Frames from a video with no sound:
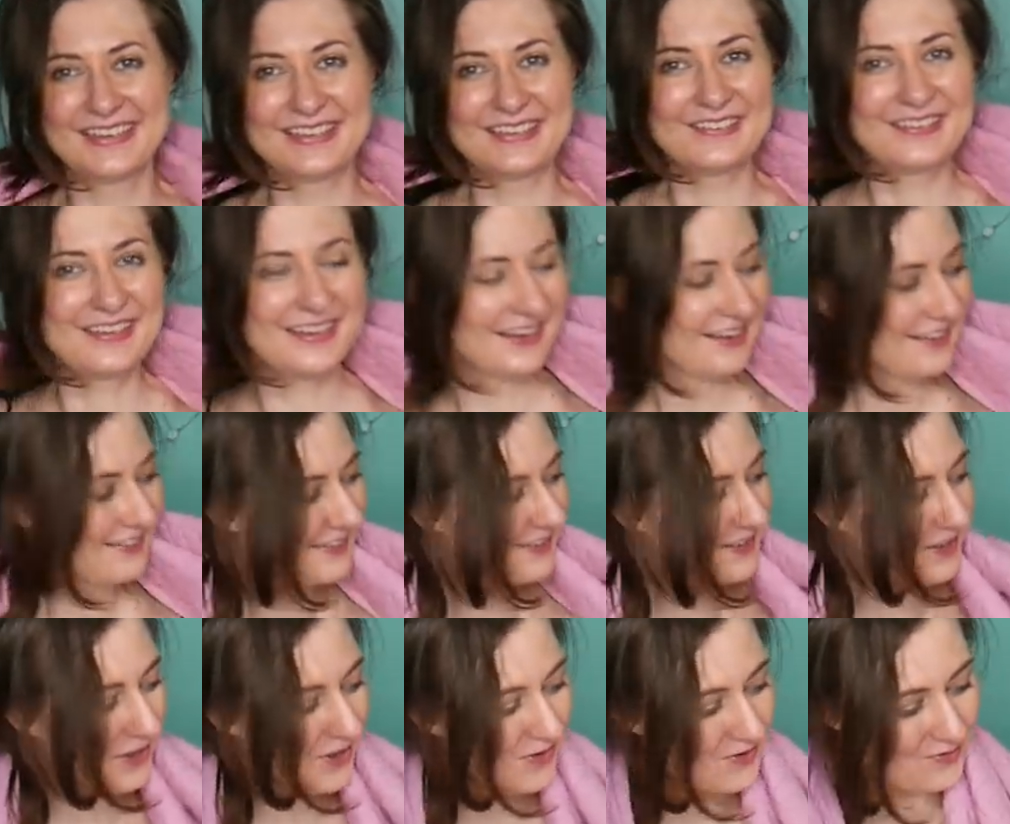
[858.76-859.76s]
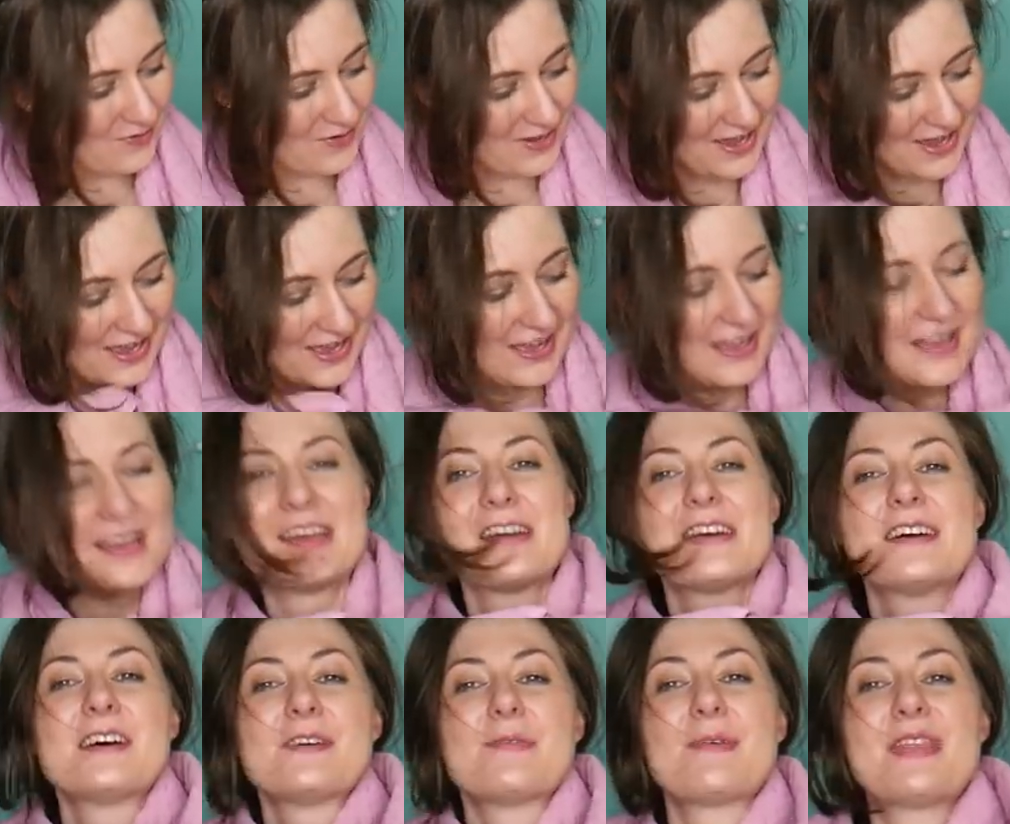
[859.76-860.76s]
you can also go
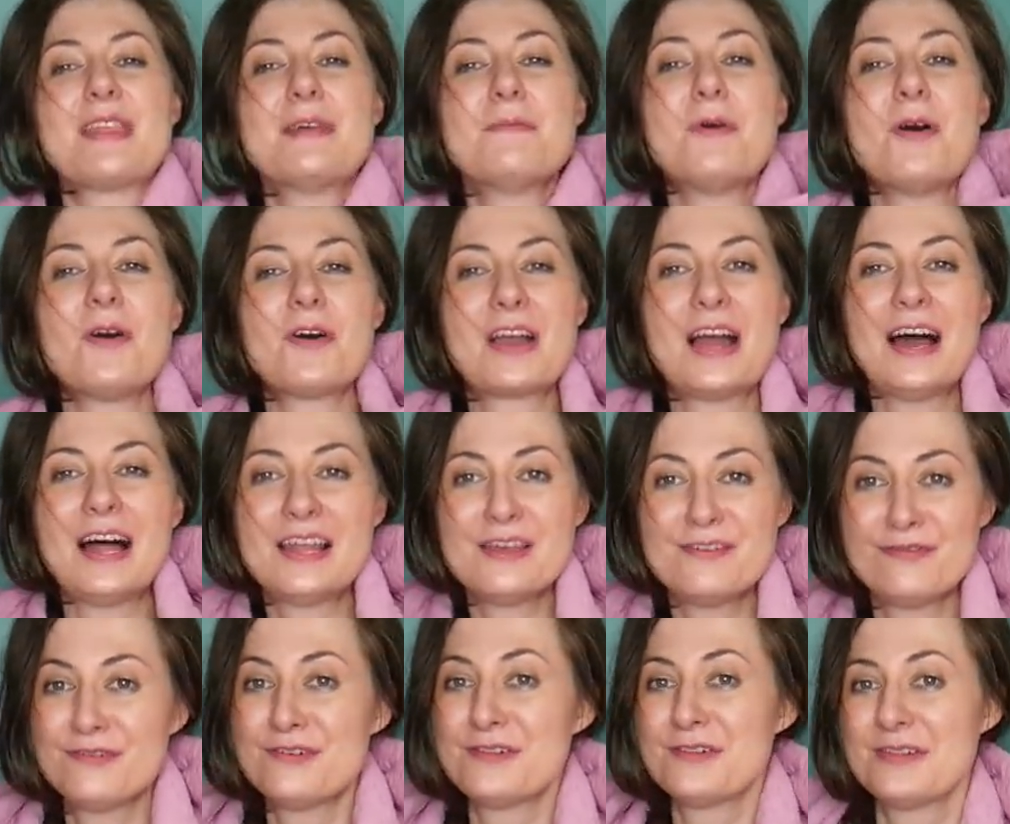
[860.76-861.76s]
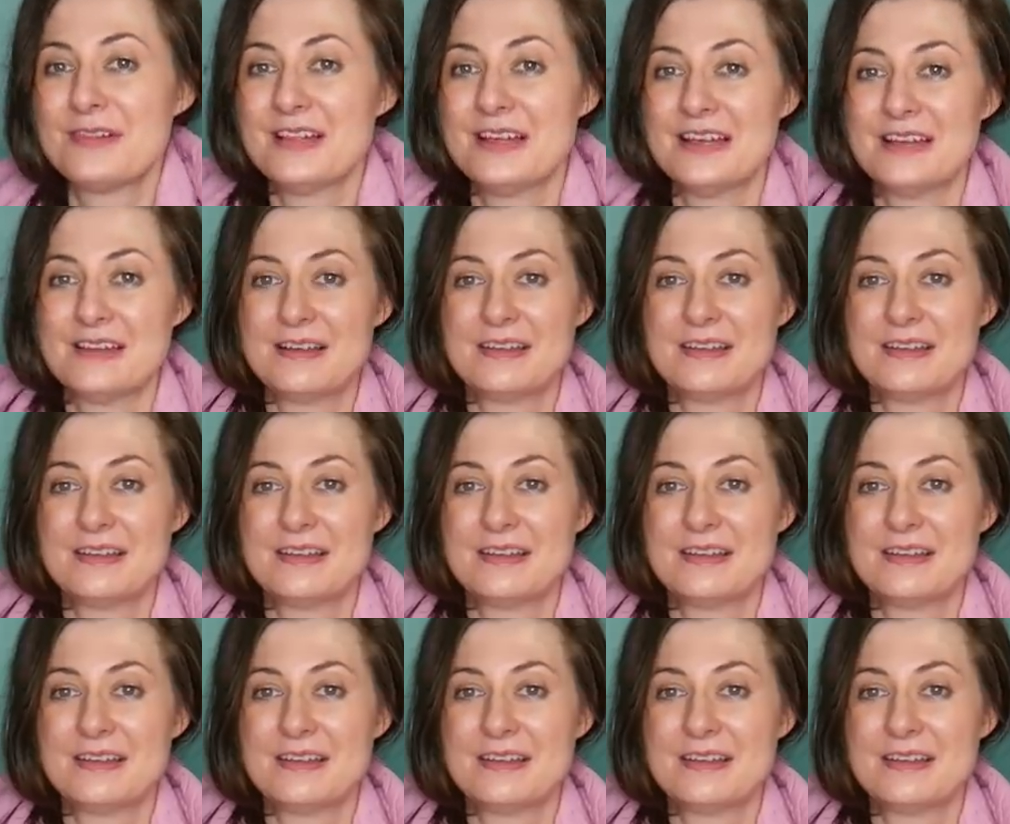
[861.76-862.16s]
with the more colorful